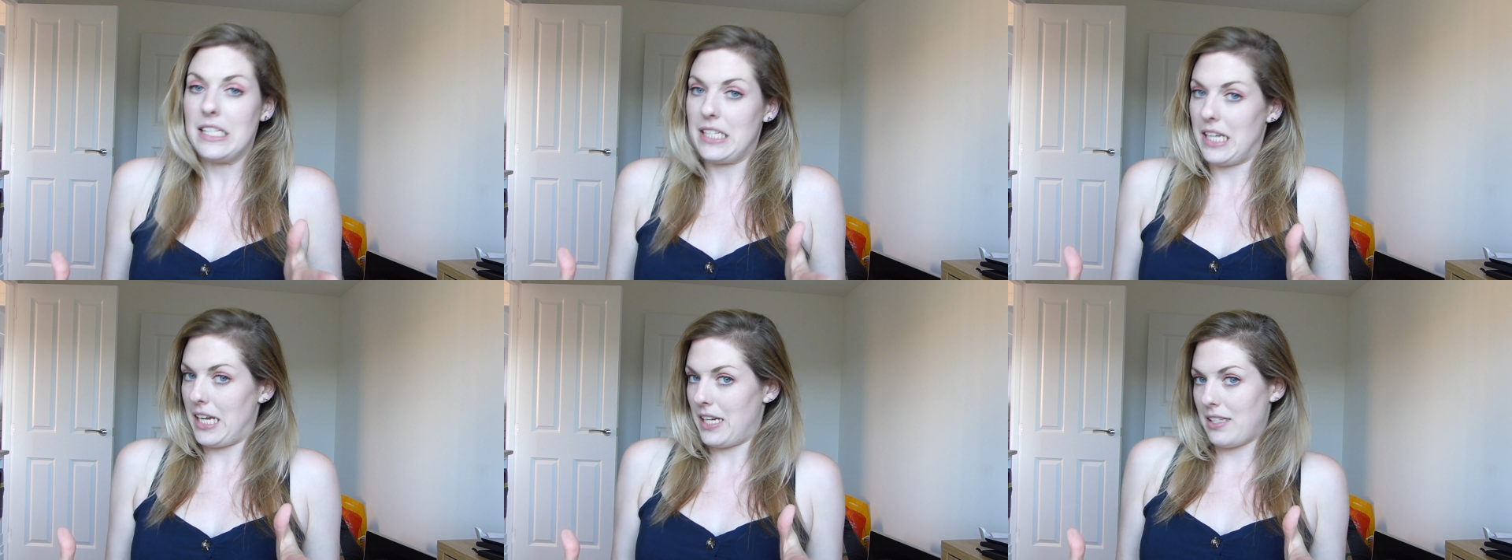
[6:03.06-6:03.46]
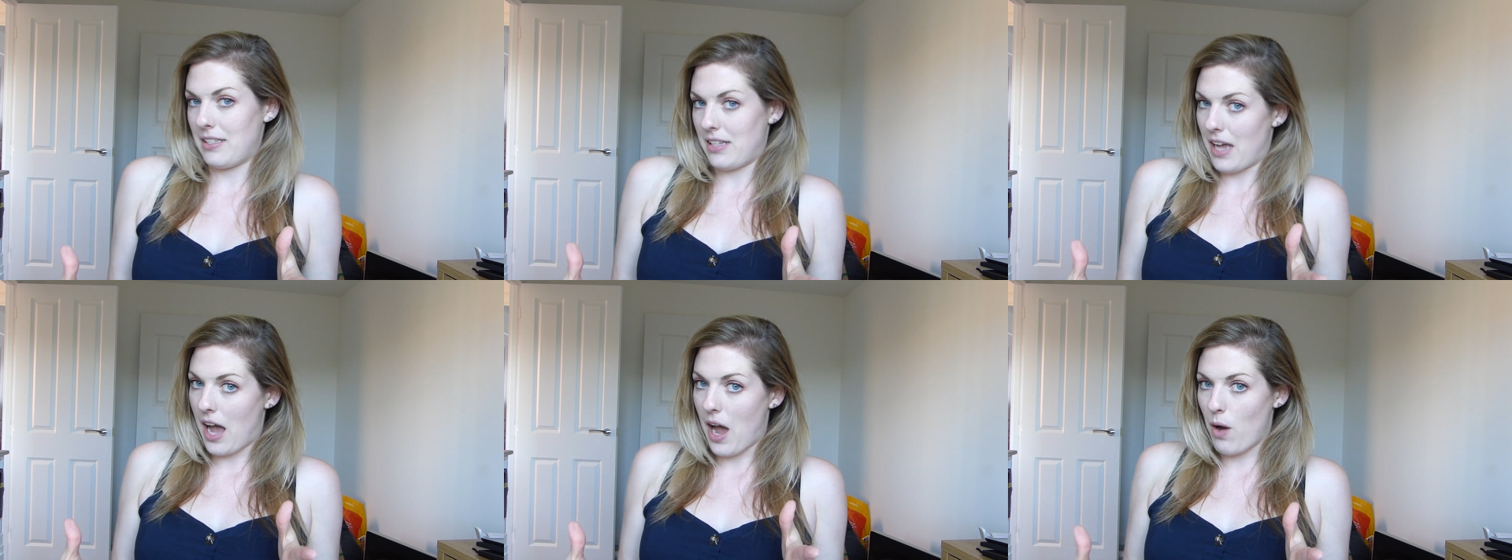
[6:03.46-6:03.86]

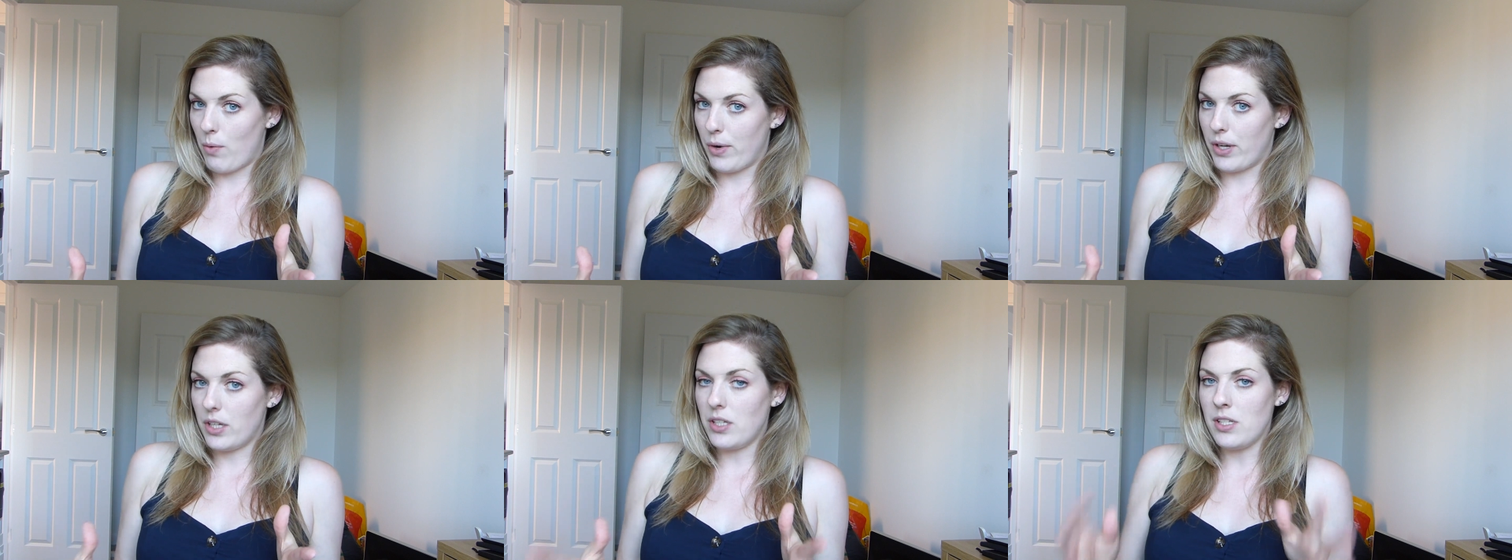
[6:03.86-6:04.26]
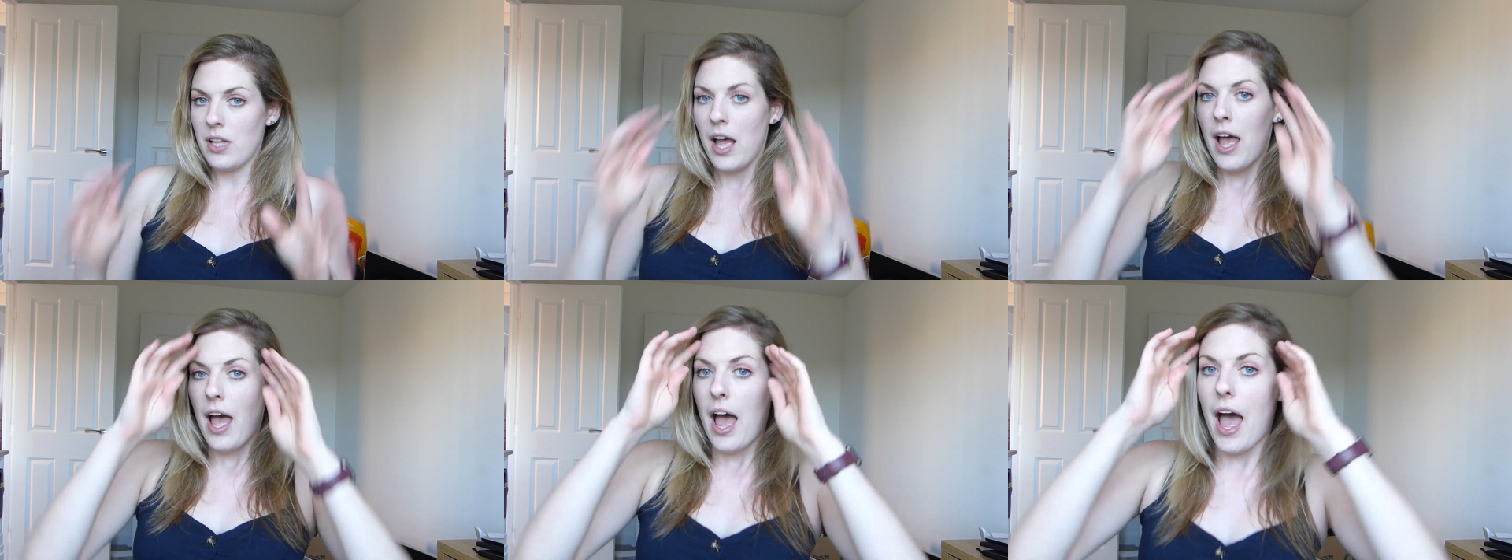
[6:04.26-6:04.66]
6 hours,
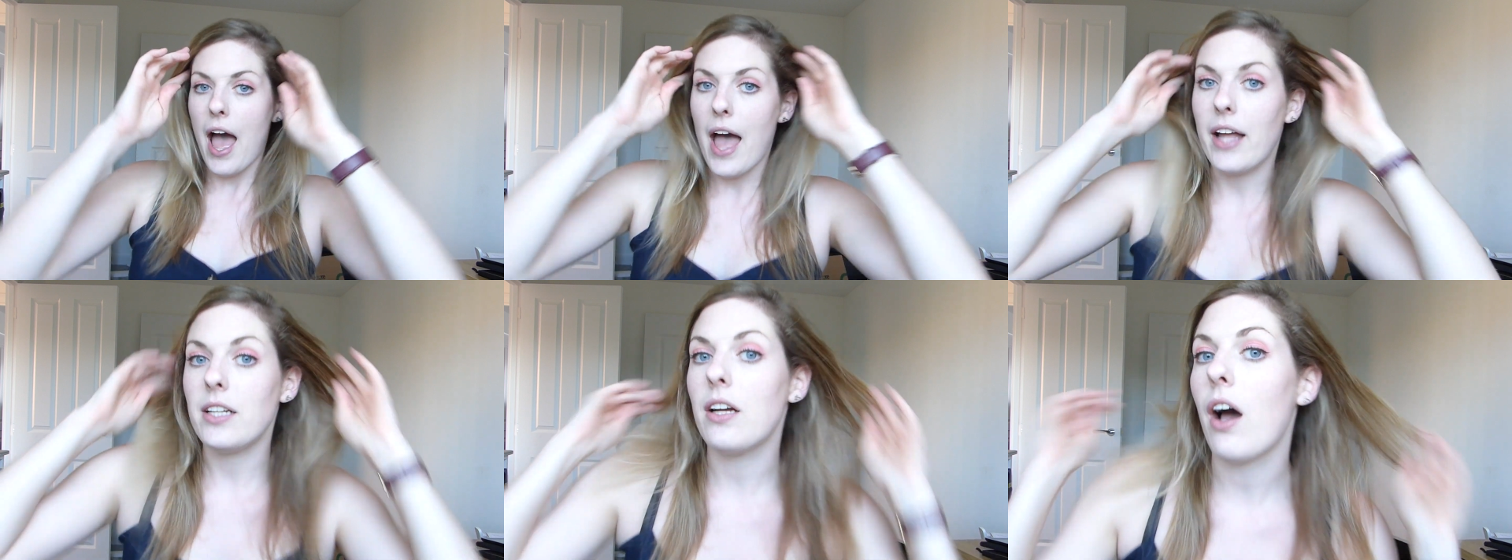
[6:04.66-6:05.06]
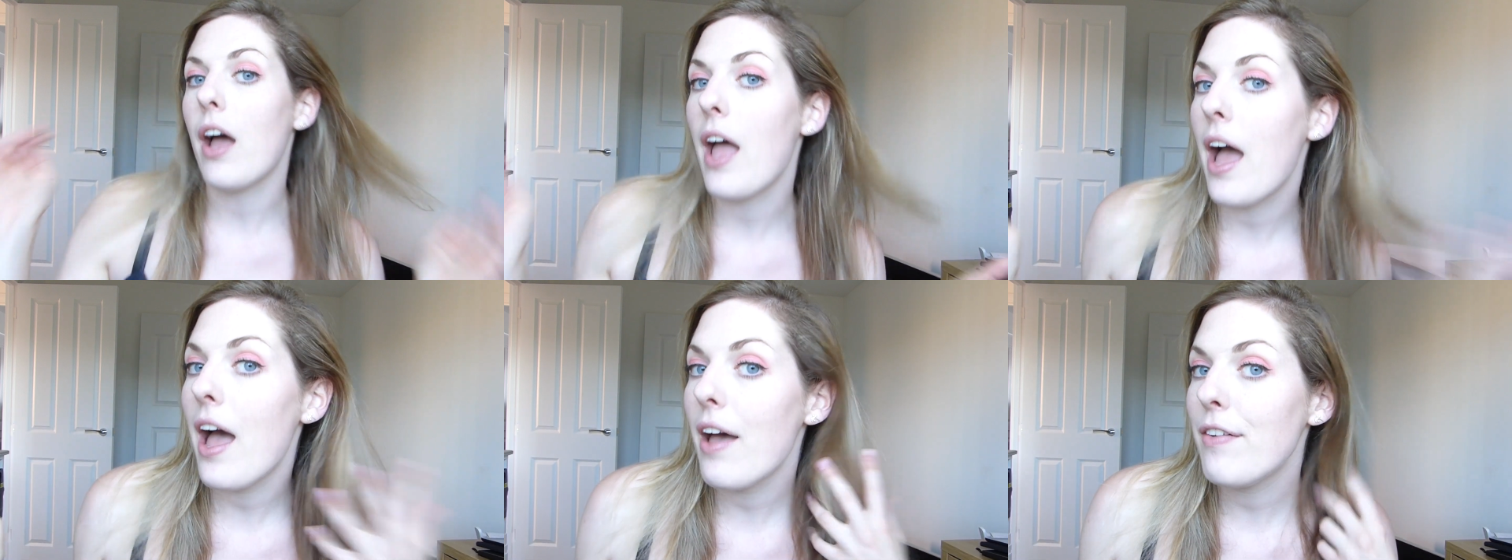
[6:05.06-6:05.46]
and I
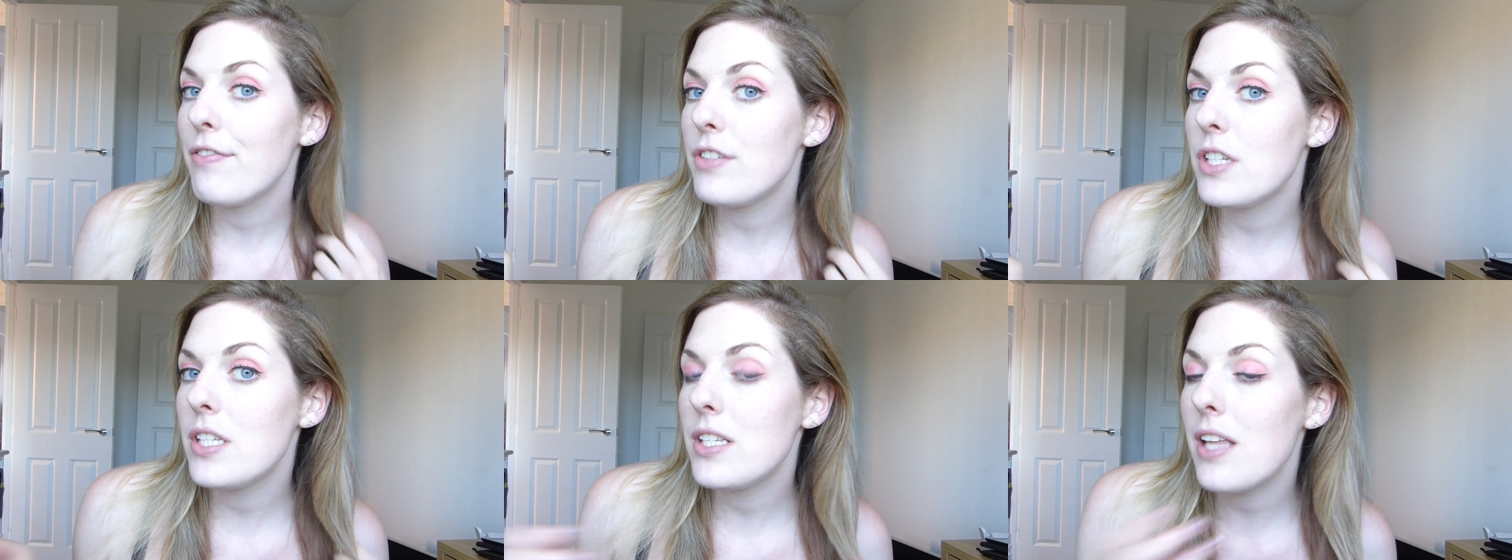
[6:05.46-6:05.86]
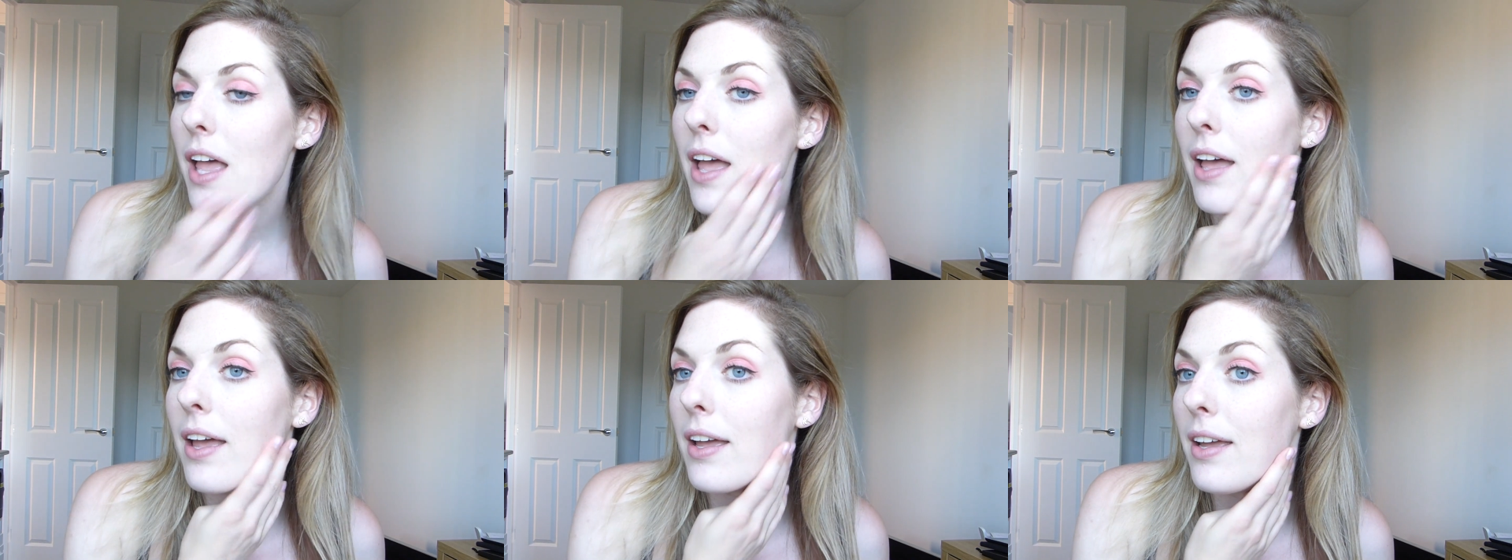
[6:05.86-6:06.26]
have to
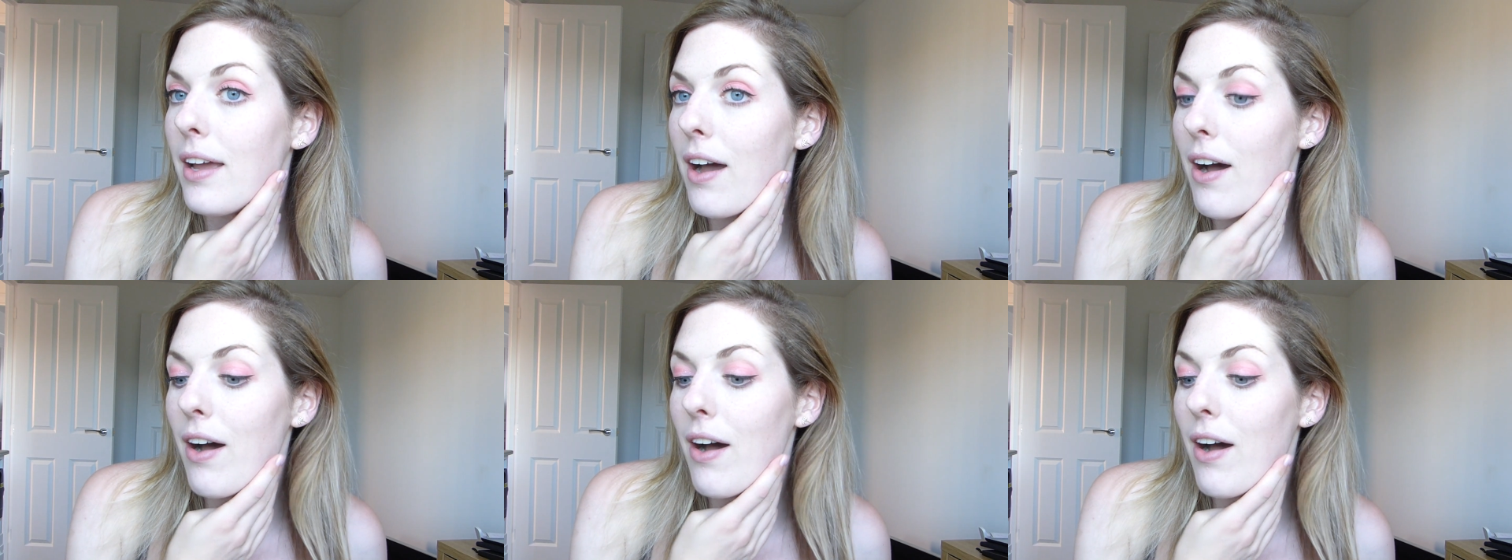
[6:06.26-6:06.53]
say